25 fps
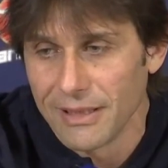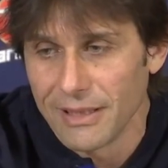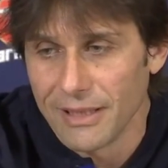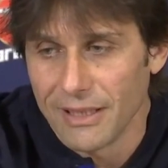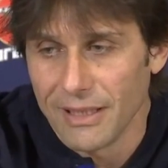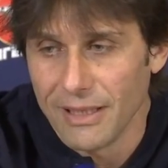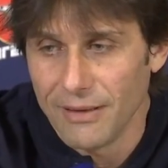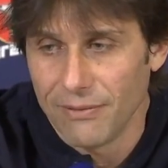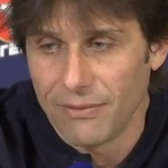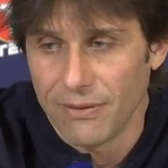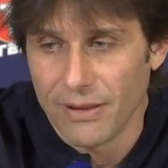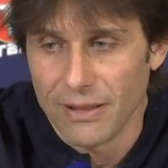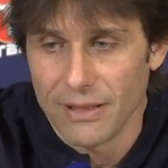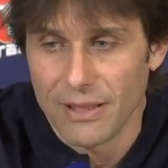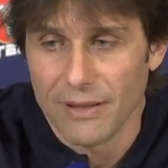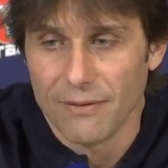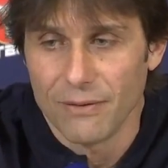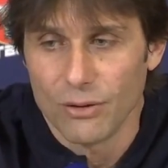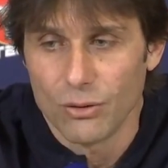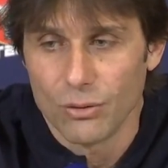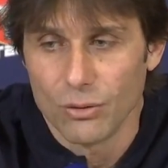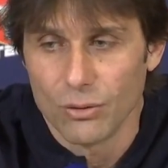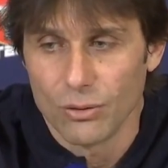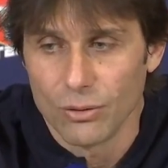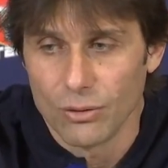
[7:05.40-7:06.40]
if I
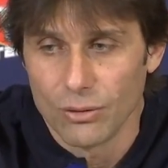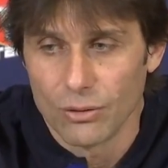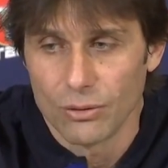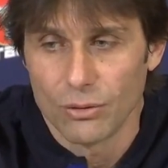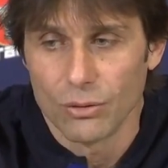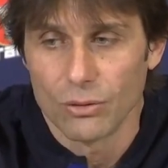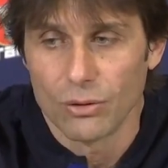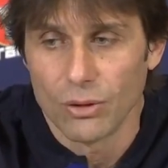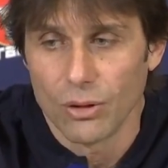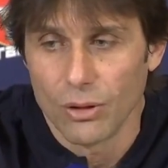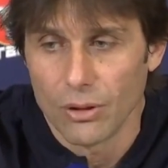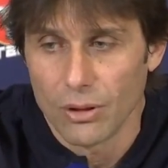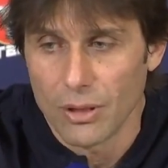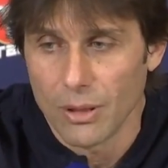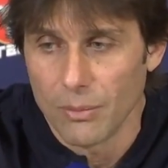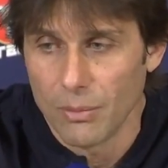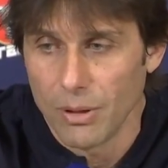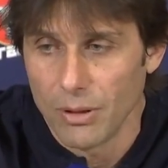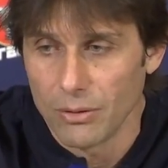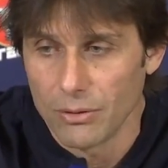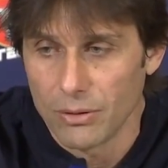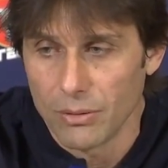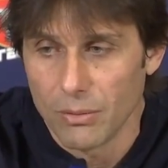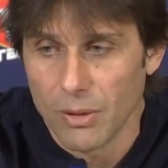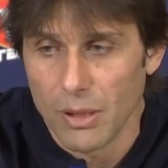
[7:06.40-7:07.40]
have to talk
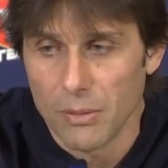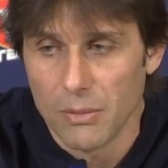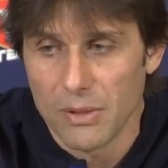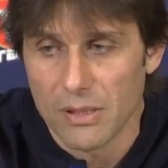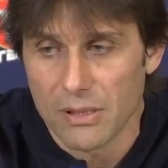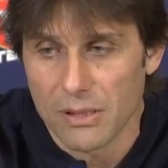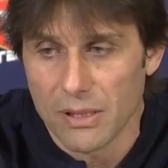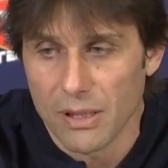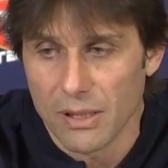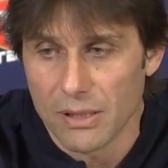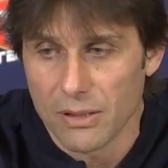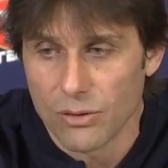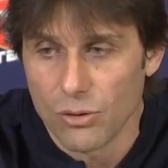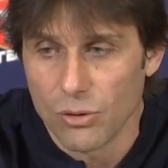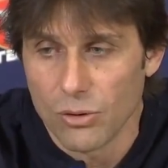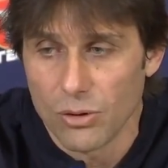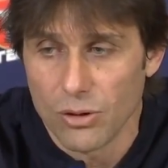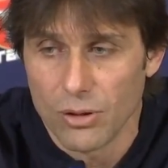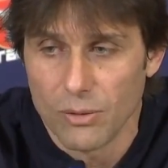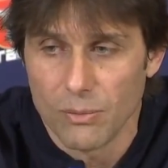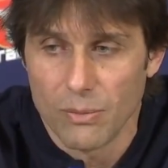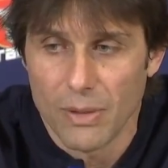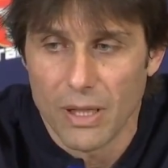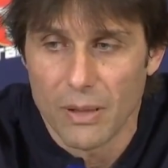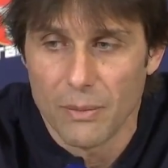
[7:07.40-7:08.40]
about my mistakes
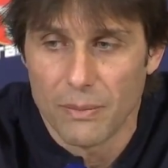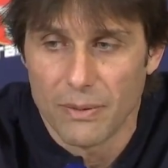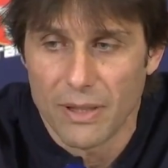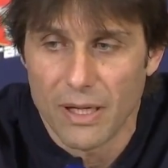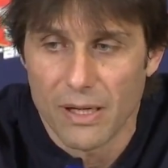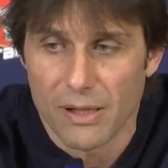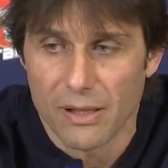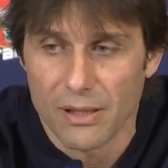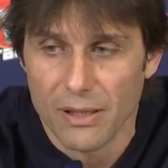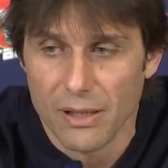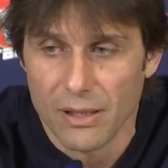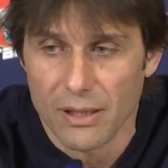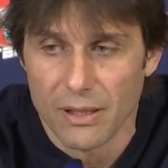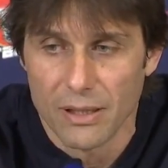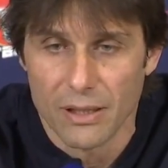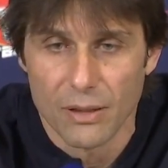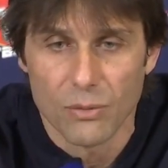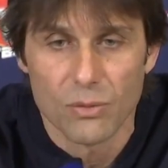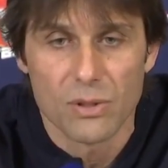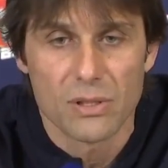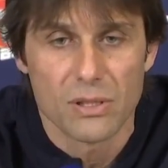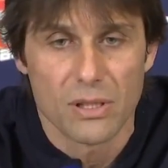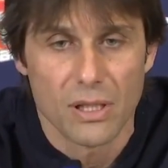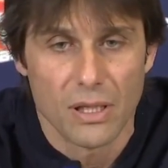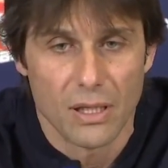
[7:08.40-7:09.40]
during my career, and
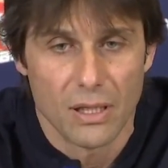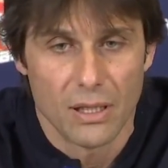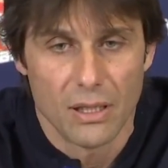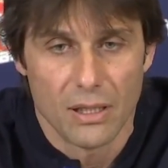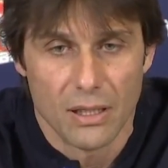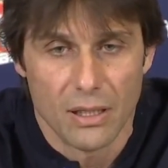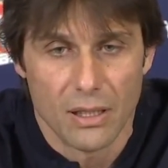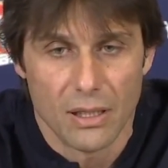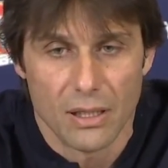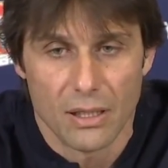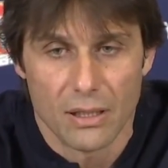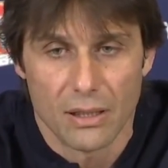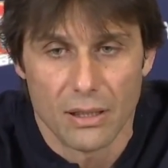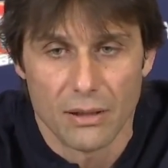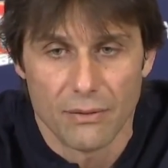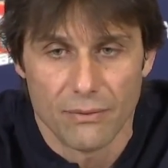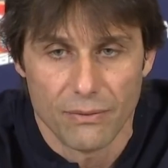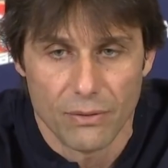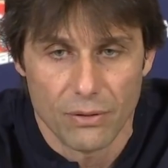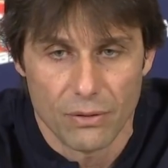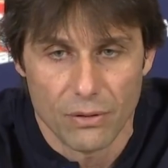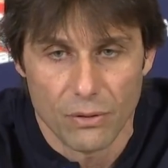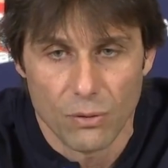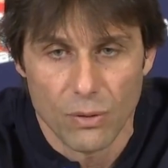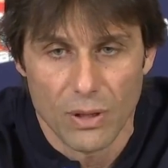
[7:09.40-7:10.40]
we stay here
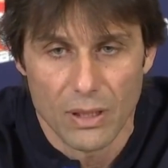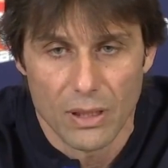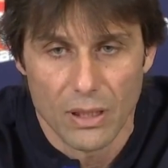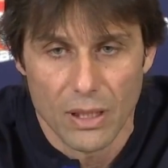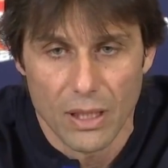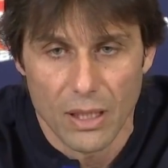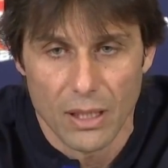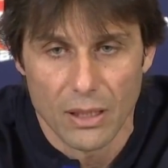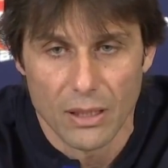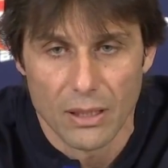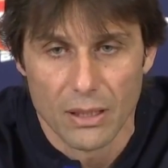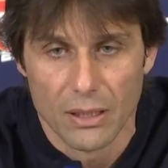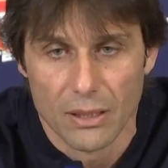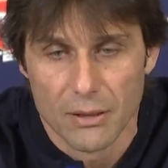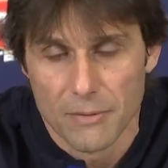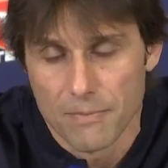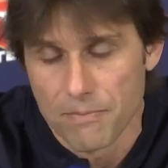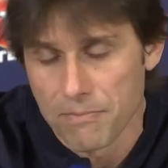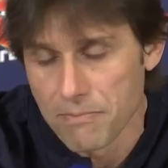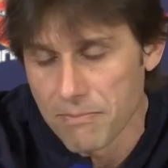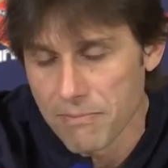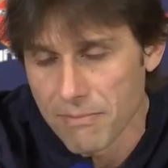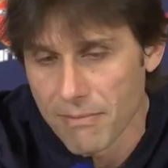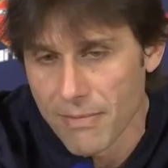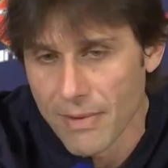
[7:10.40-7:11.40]
for one day,
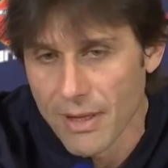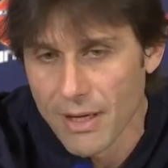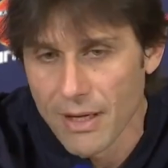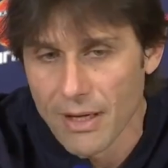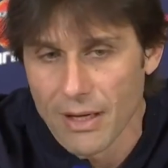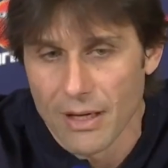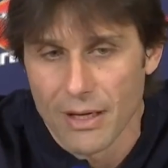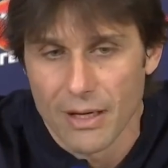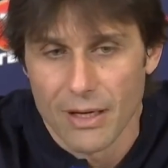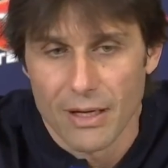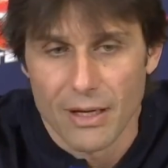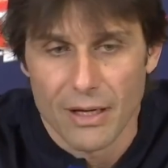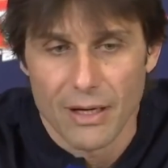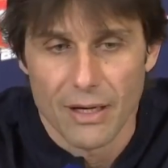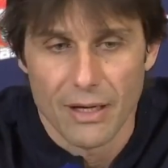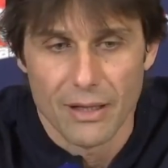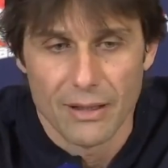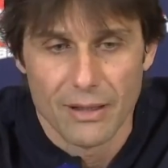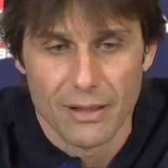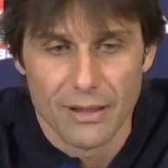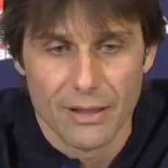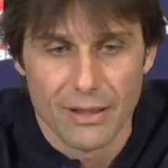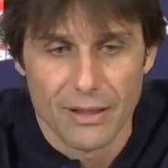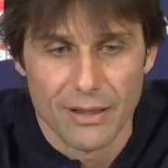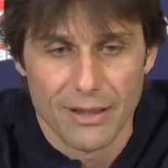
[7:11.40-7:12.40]

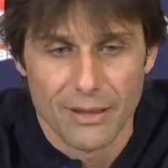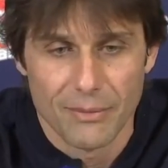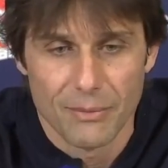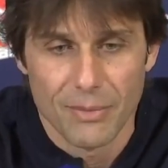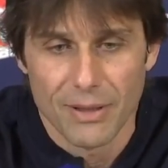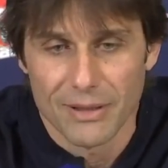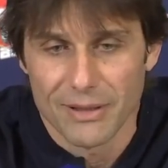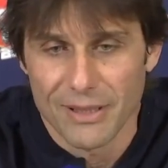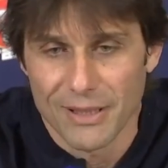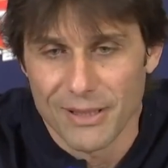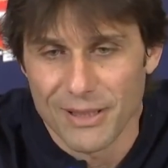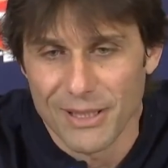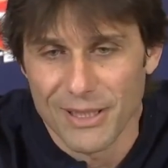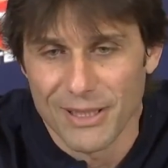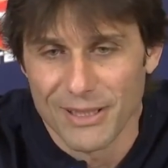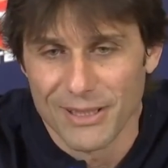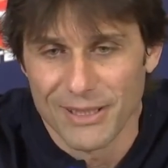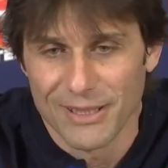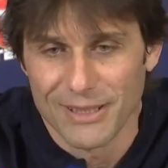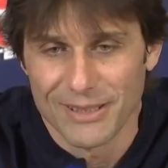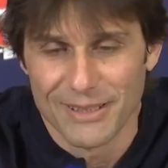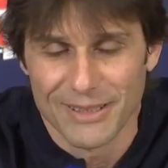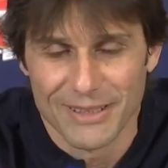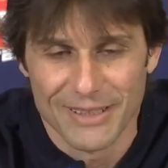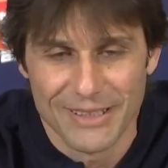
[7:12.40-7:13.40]
but I think
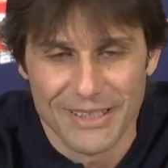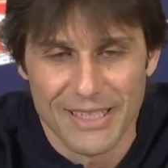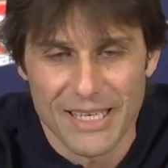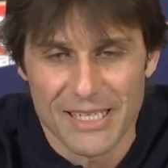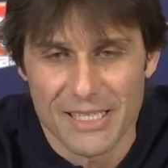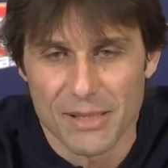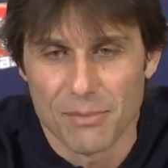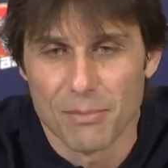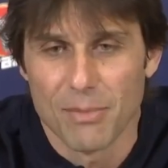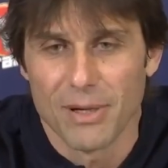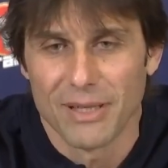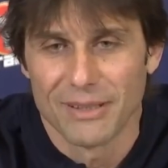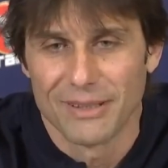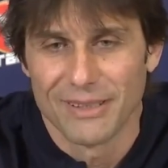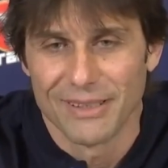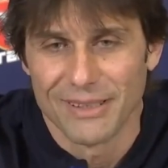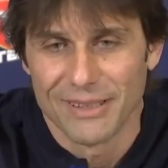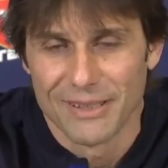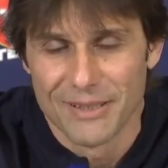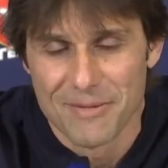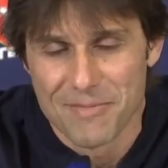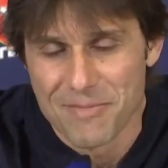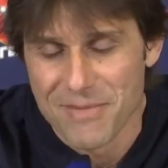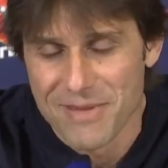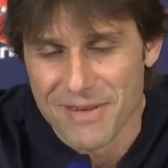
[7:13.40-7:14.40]
that it doesn't matter
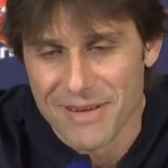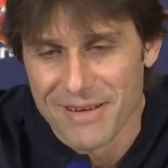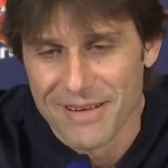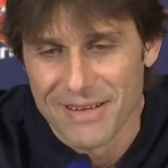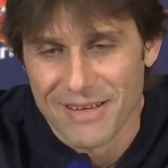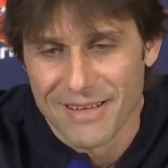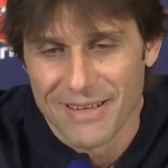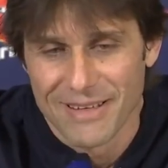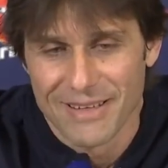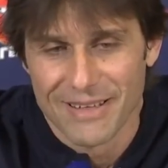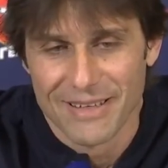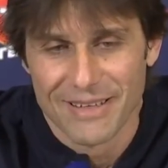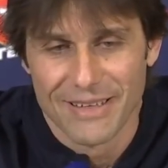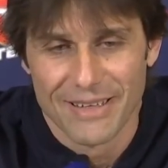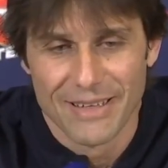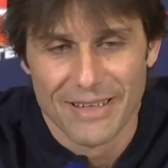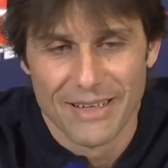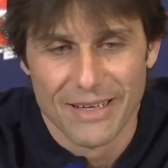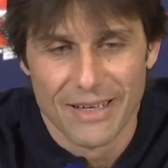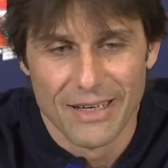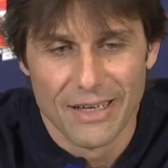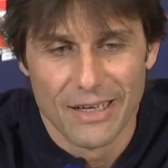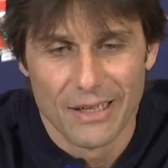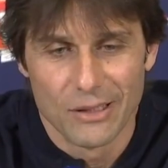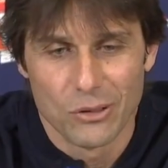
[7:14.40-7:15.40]

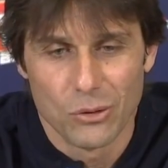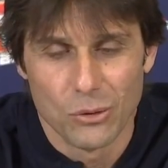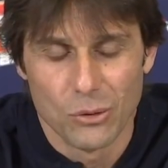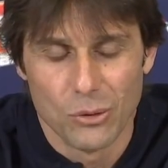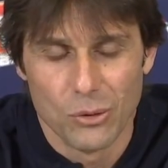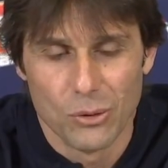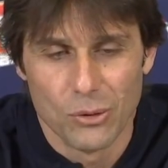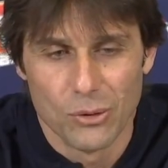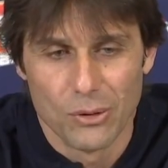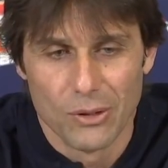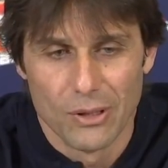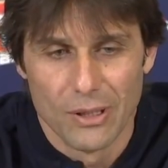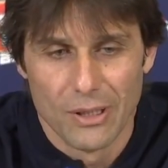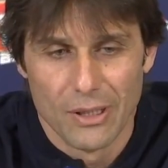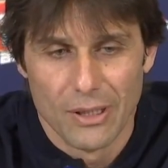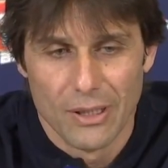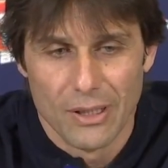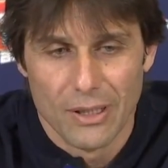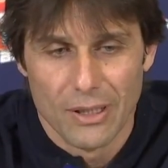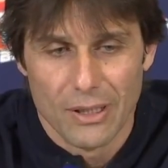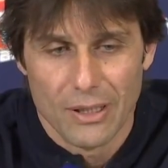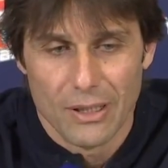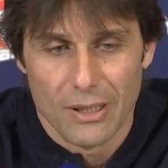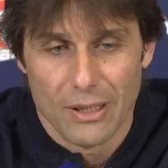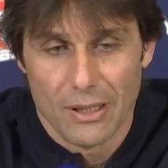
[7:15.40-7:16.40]
to you.
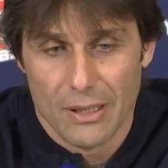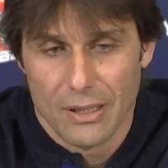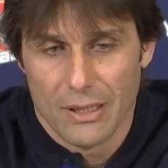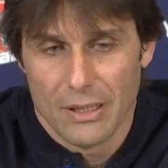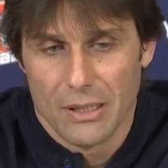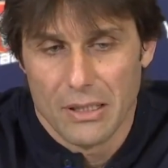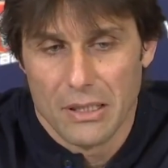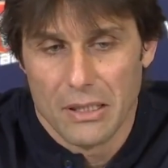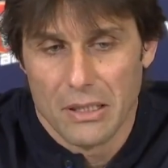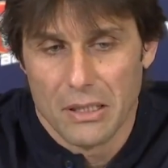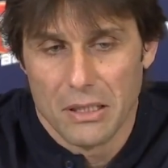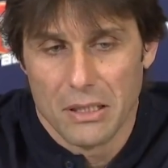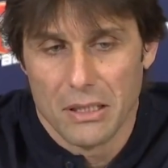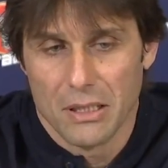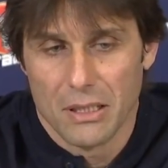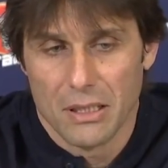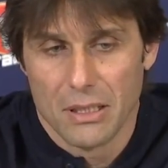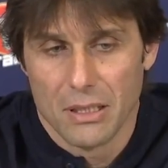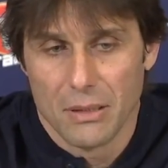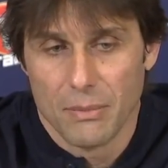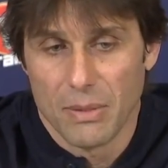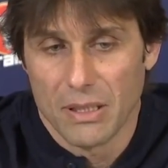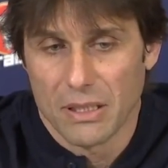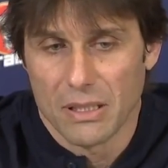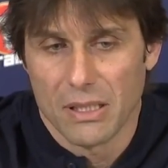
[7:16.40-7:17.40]

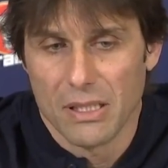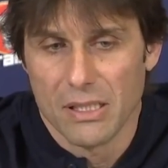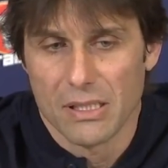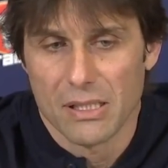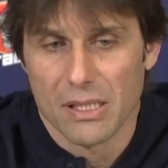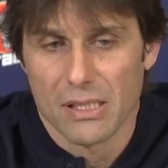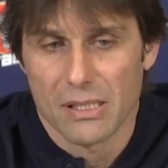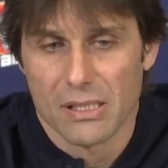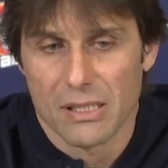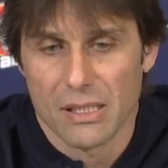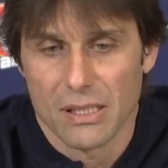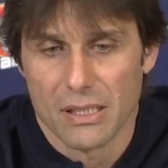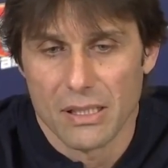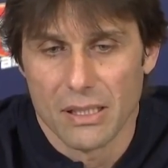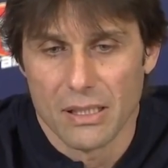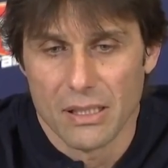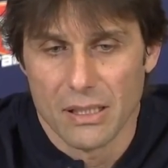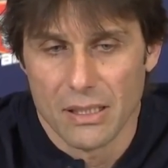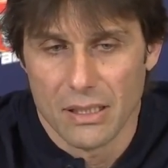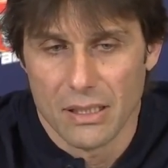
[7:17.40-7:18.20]
But Christensen